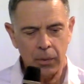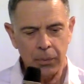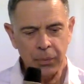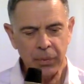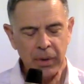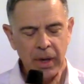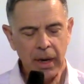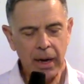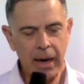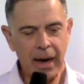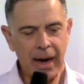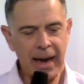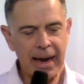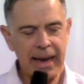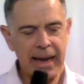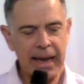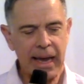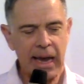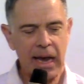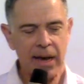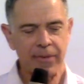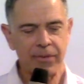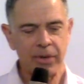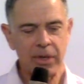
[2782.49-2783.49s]
Yeah, I
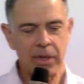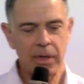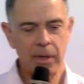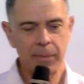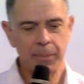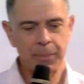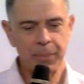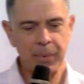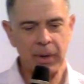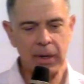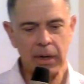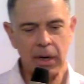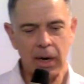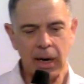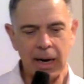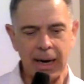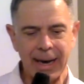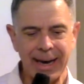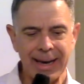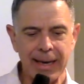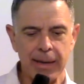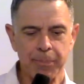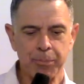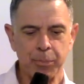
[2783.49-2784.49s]
haven't, but
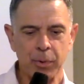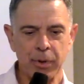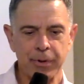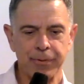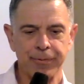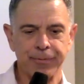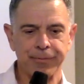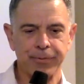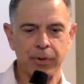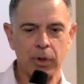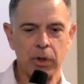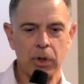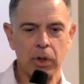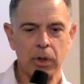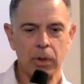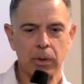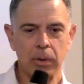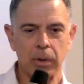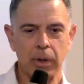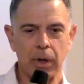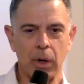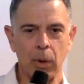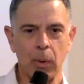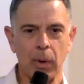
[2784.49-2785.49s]
I prefer,
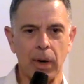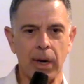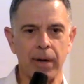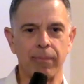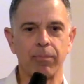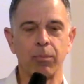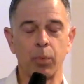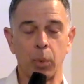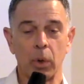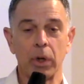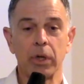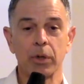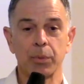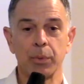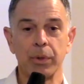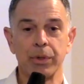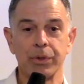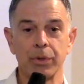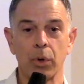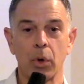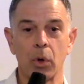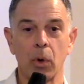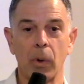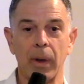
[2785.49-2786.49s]
you know, I've worked with
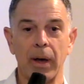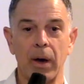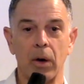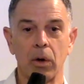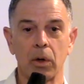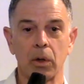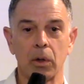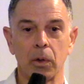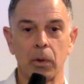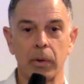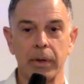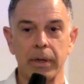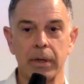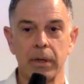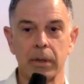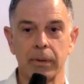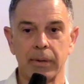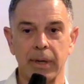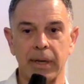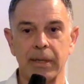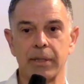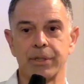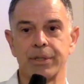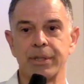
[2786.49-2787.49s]
total alkaloid.
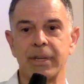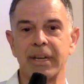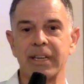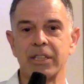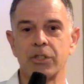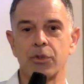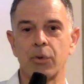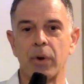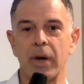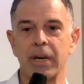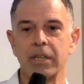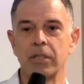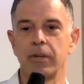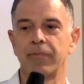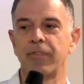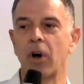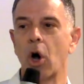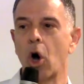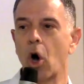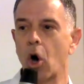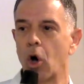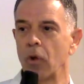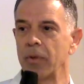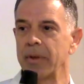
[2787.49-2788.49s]
That is an extract of
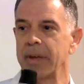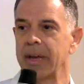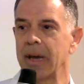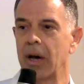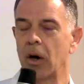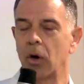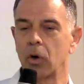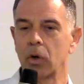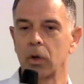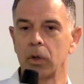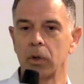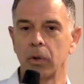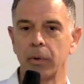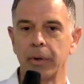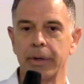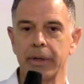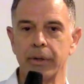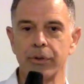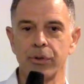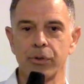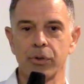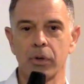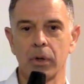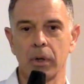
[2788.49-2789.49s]
all the
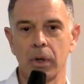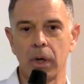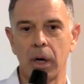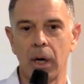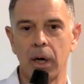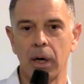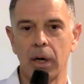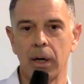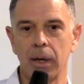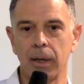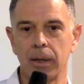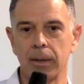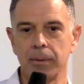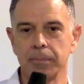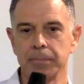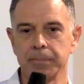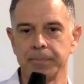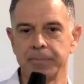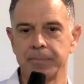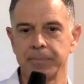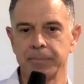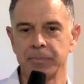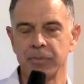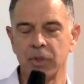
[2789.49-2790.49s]
alkaloids.
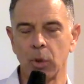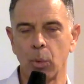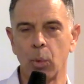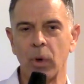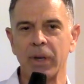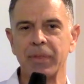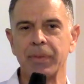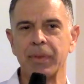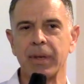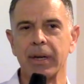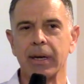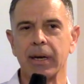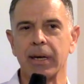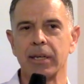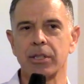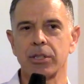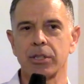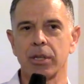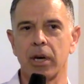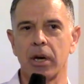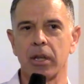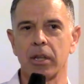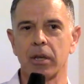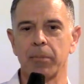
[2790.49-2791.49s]
The one thing I
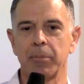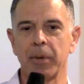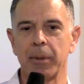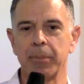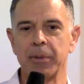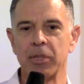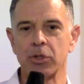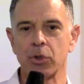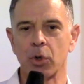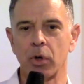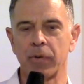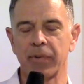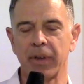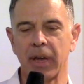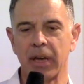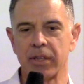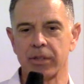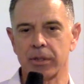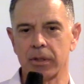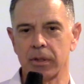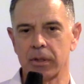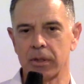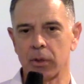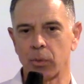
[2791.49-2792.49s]
saw that made me sort of
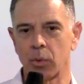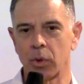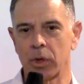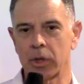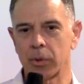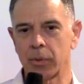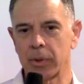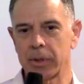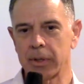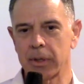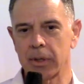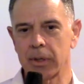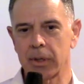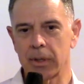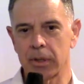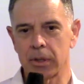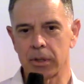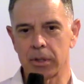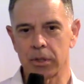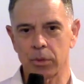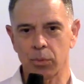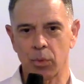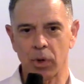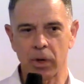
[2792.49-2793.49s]
hesitant to work with it
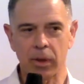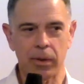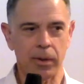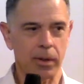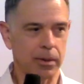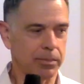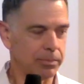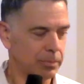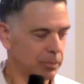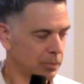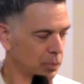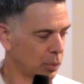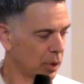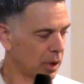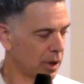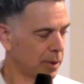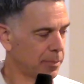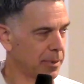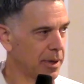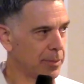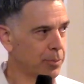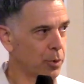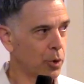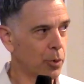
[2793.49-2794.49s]
is one of the
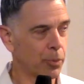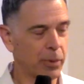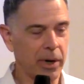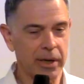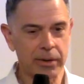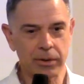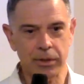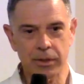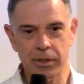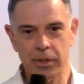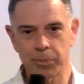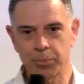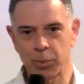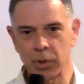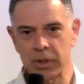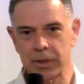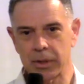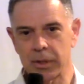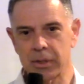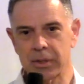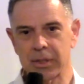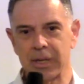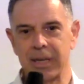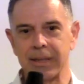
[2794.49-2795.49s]
people who practices
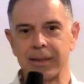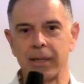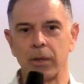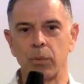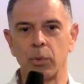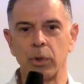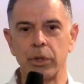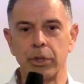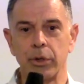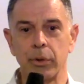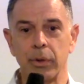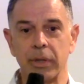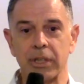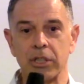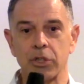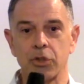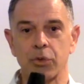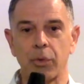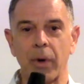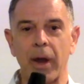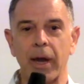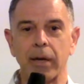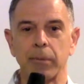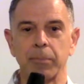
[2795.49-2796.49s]
Bwiti saying that when you
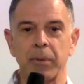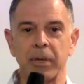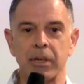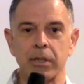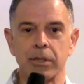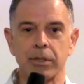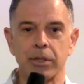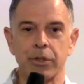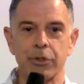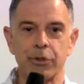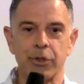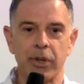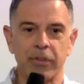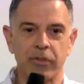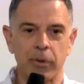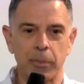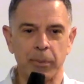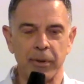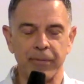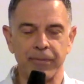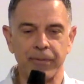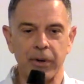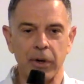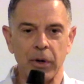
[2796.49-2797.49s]
extract medicines, you have to
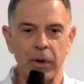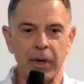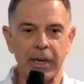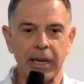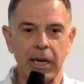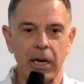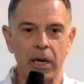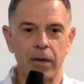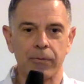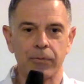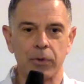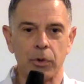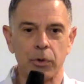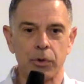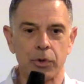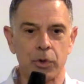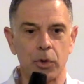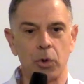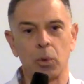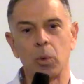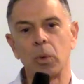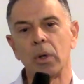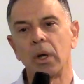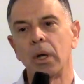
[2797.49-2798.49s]
be very careful
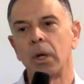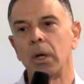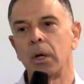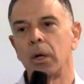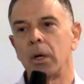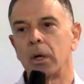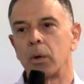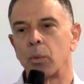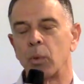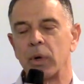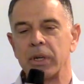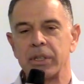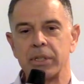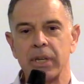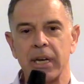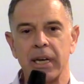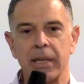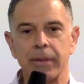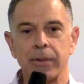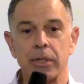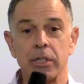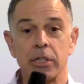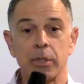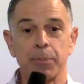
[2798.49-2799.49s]
to
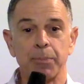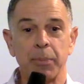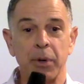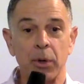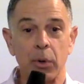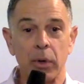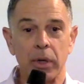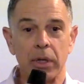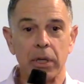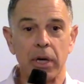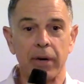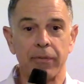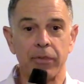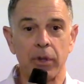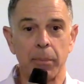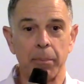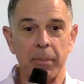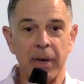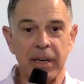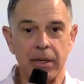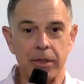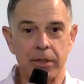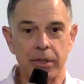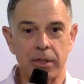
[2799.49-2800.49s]
retain the spirit of the
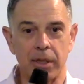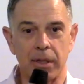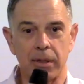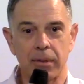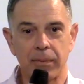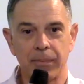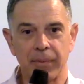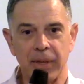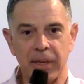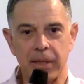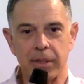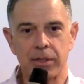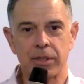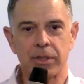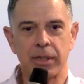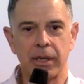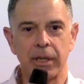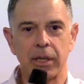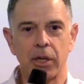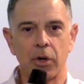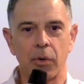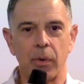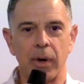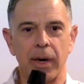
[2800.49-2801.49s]
medicine that is
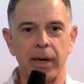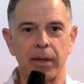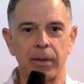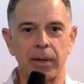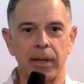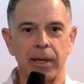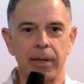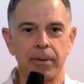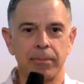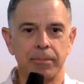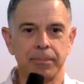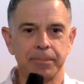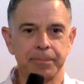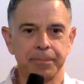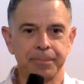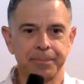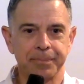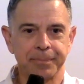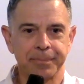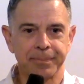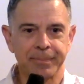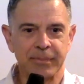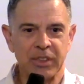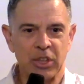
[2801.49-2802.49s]
done correctly.
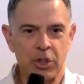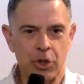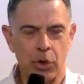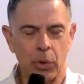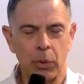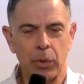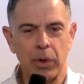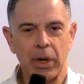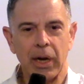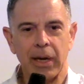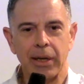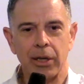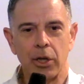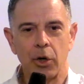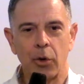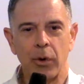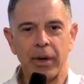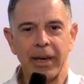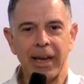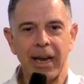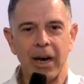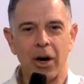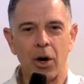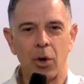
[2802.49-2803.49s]
So not
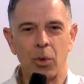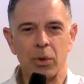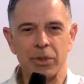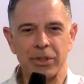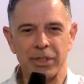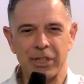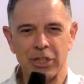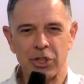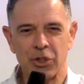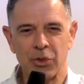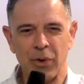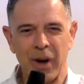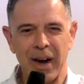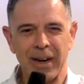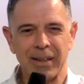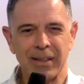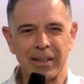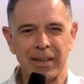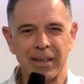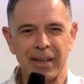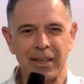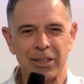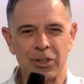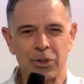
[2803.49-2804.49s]
knowing how it was
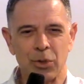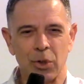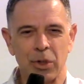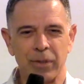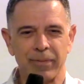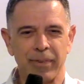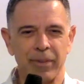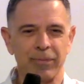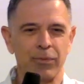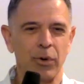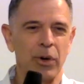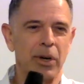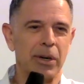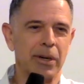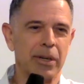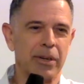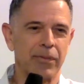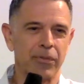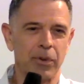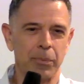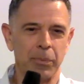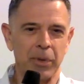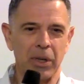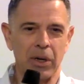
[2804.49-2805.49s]
extracted, I sort of avoided
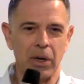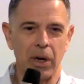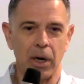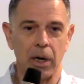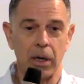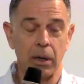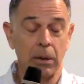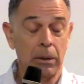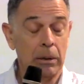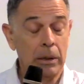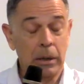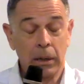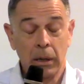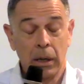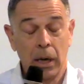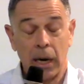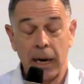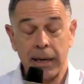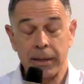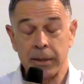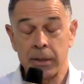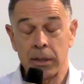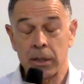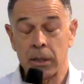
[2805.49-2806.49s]
it from then on.
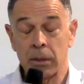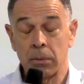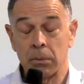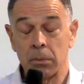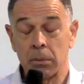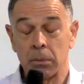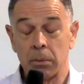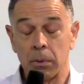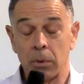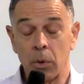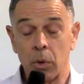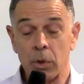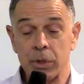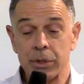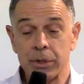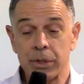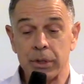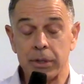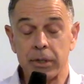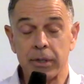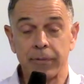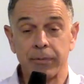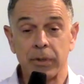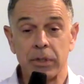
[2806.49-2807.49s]
I didn't notice a
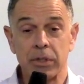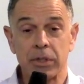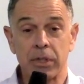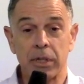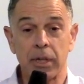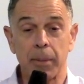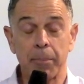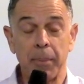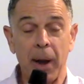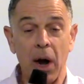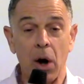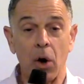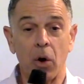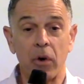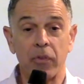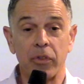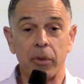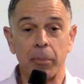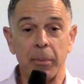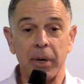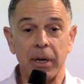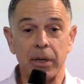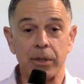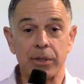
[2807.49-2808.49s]
difference in the power of
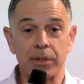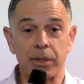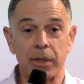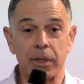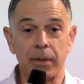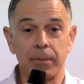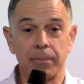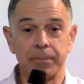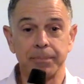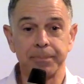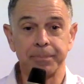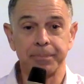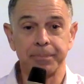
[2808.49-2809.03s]
the medicine.